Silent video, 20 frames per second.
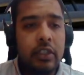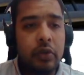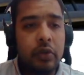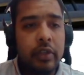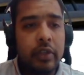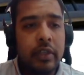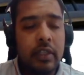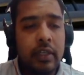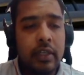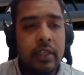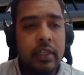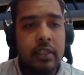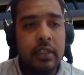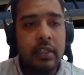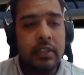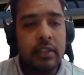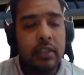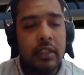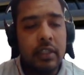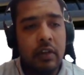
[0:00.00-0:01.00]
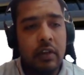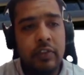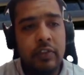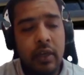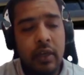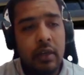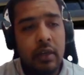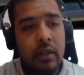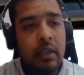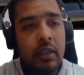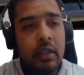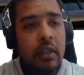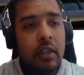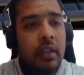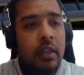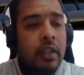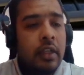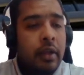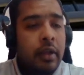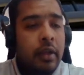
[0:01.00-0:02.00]
during the discussion of the
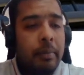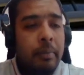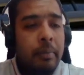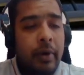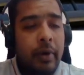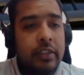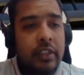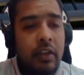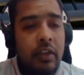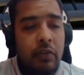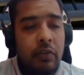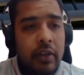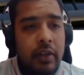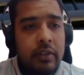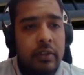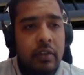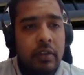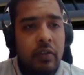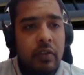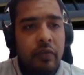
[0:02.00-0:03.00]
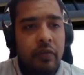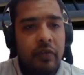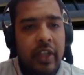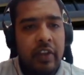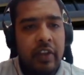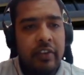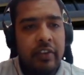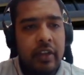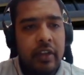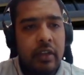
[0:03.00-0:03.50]
Basel 1, we have